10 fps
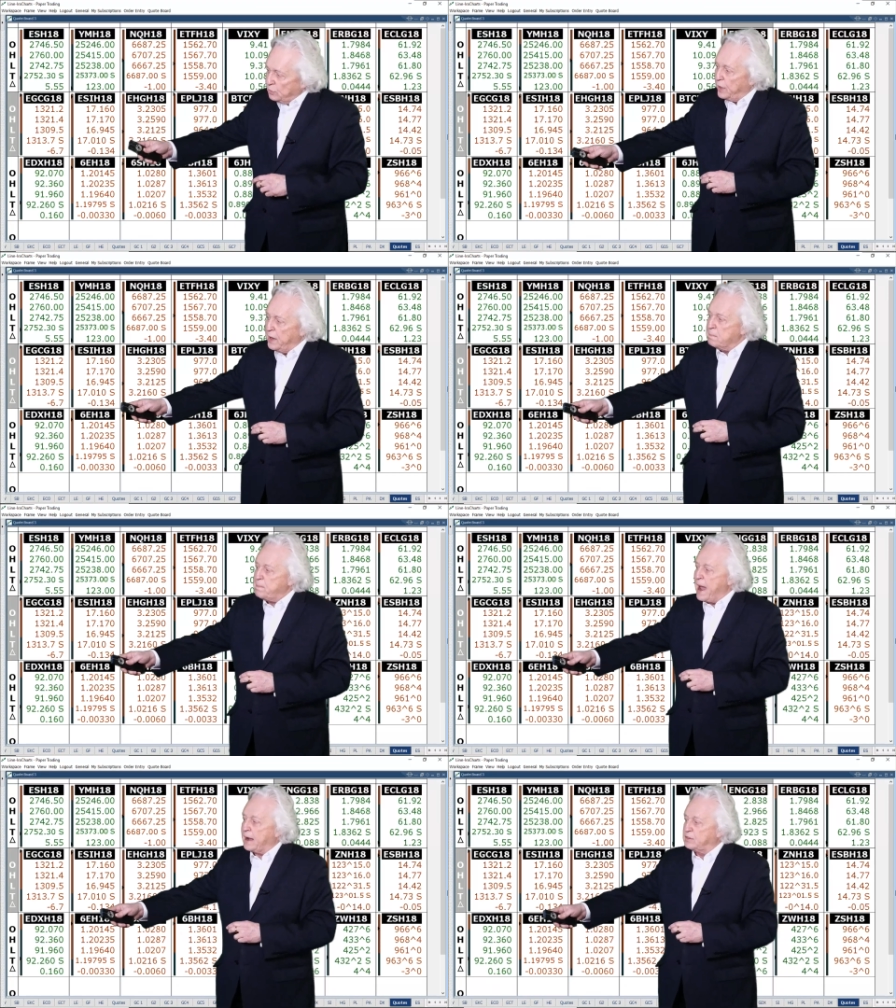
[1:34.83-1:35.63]

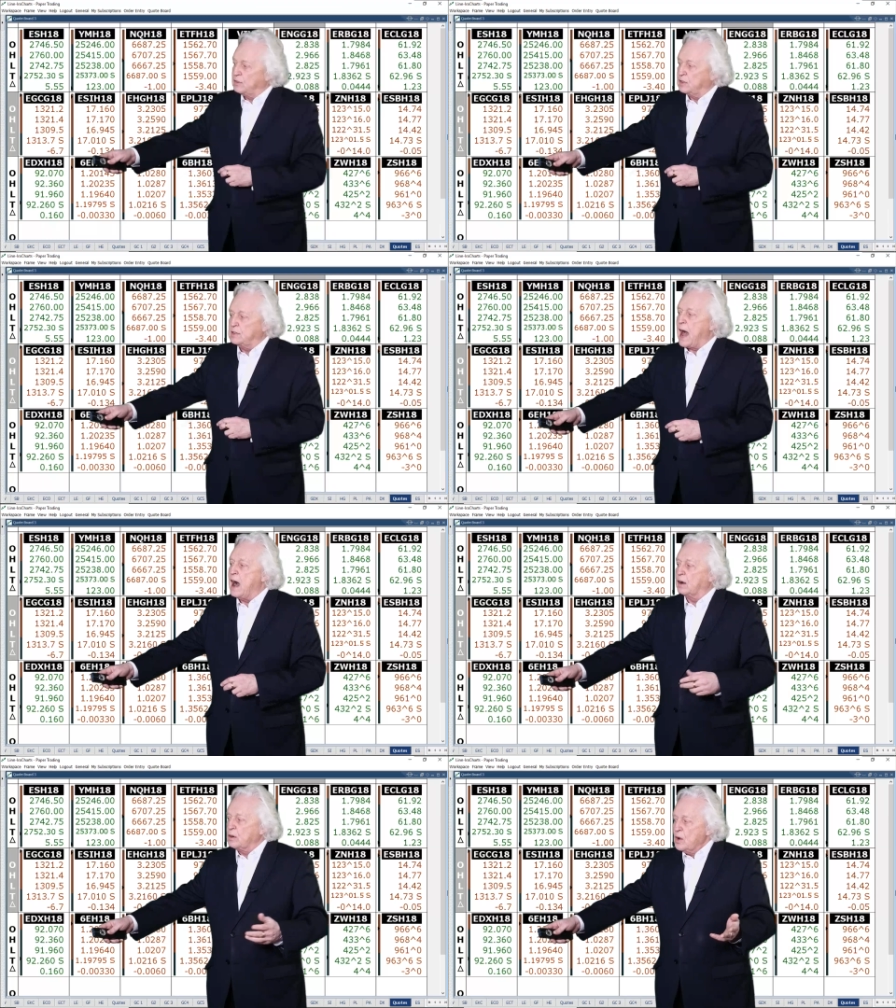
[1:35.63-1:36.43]
impacted the
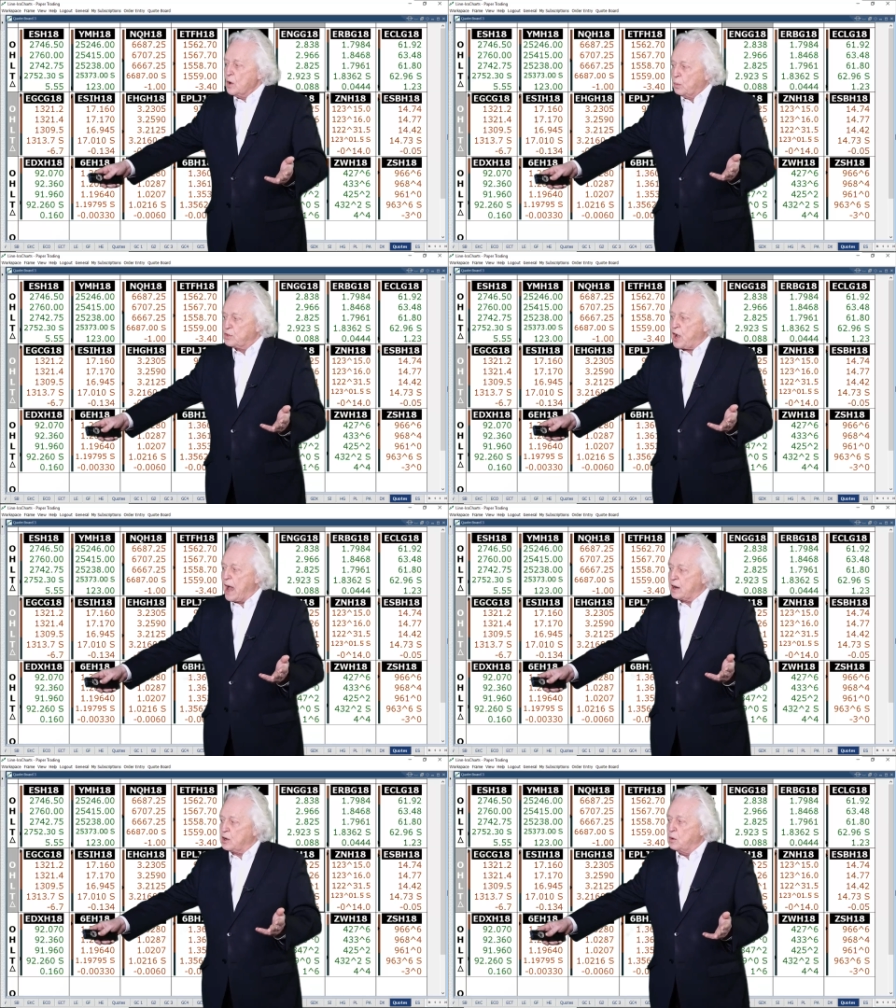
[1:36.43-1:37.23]
dollar, which
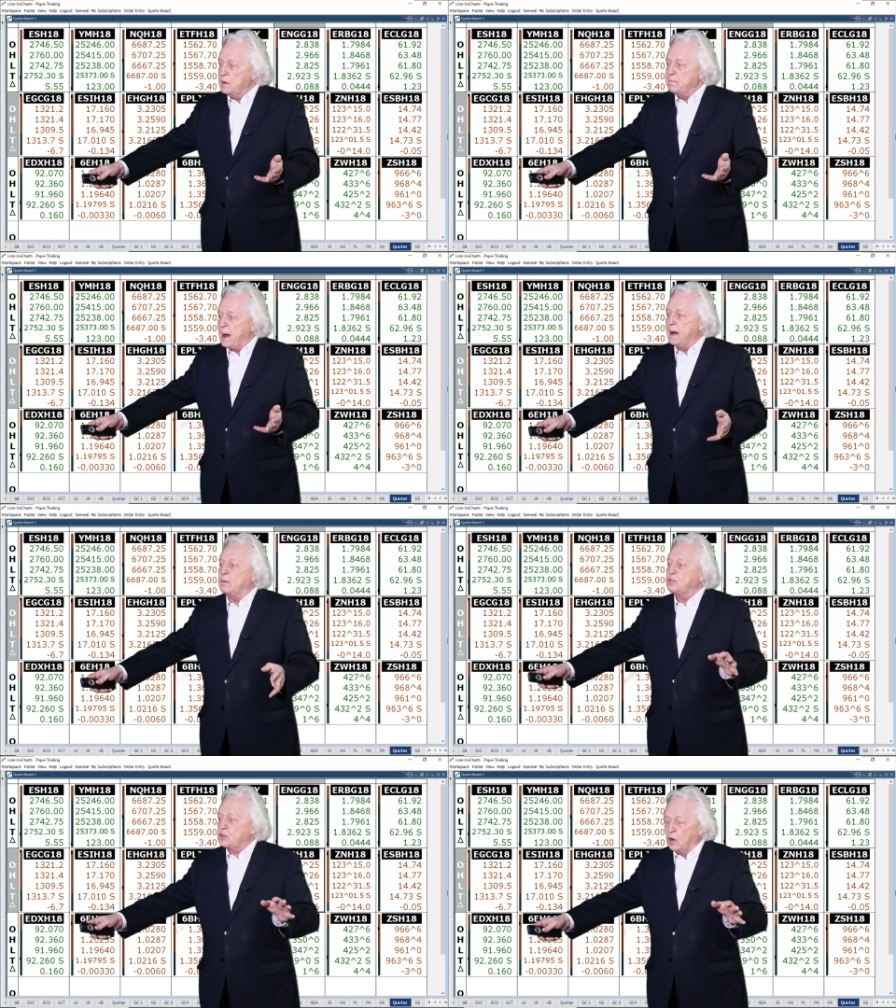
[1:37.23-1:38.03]
got a good
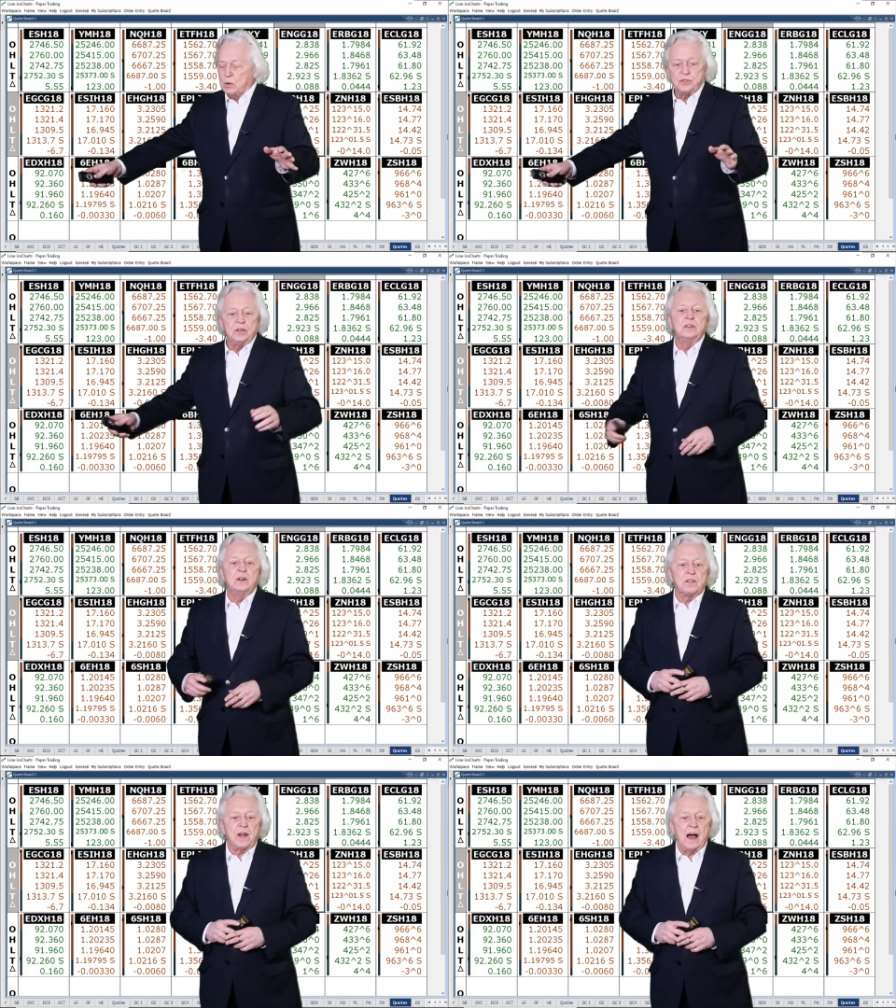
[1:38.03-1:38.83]
bounce, closing
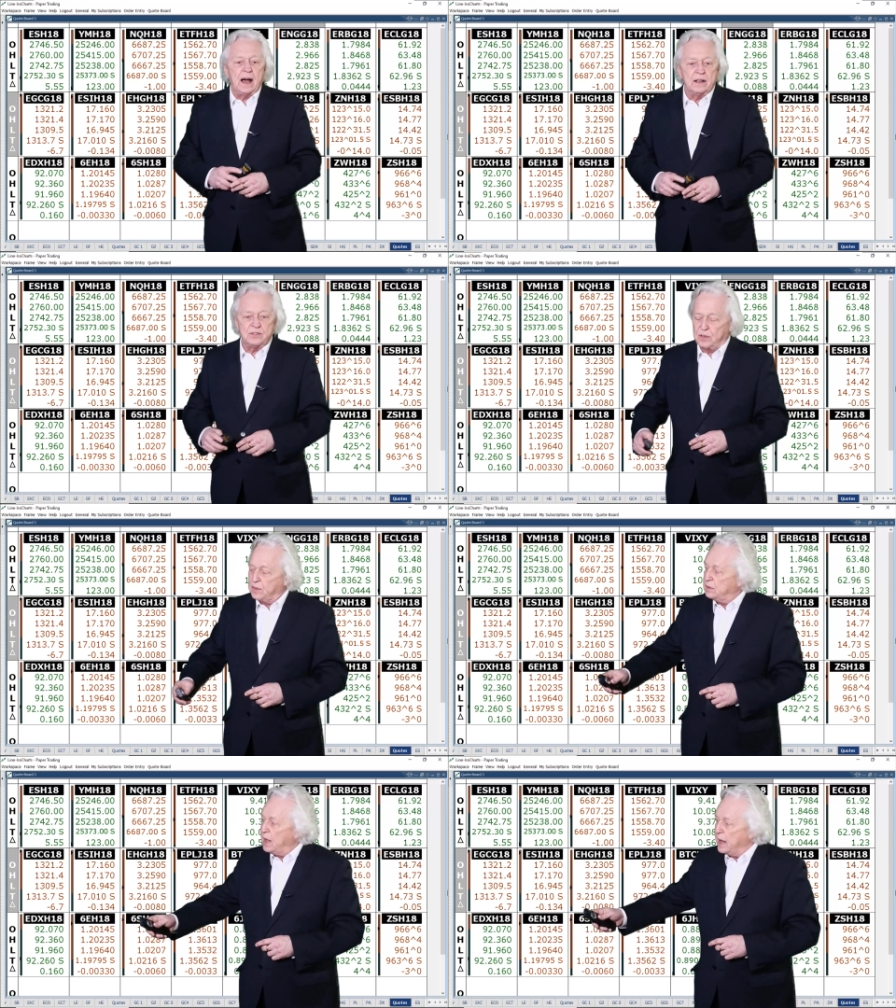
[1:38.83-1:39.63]
near the highs of the
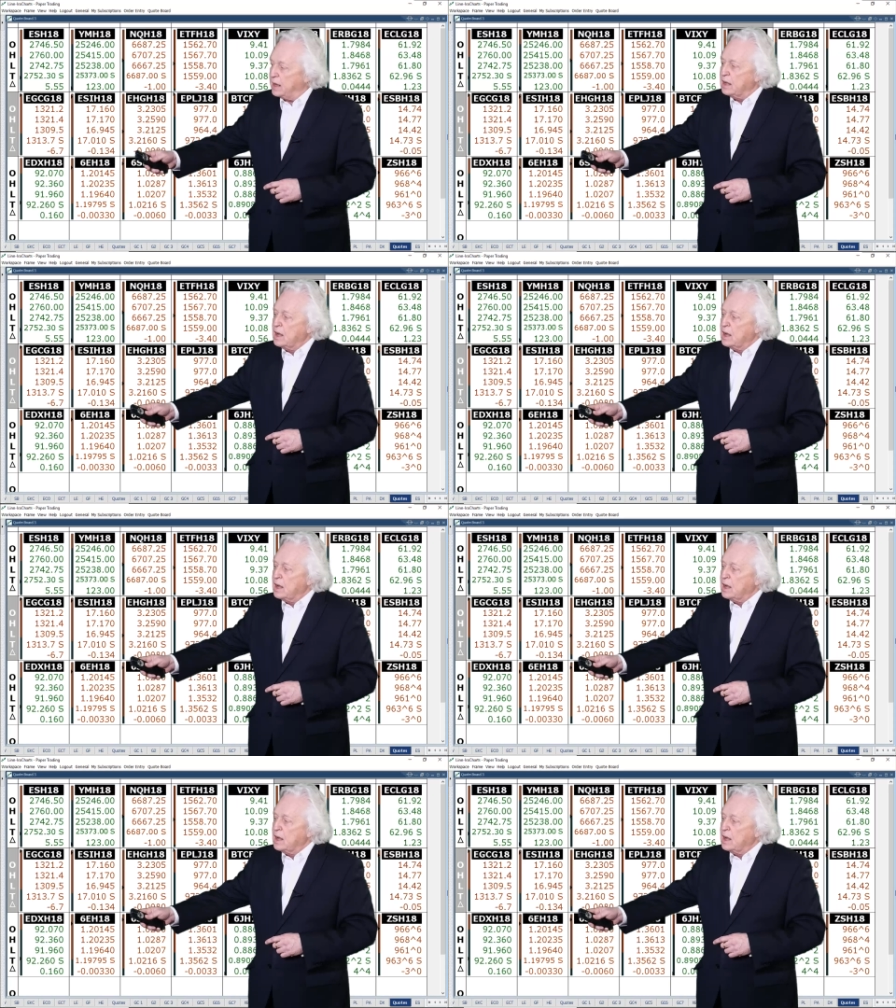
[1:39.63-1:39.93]
day.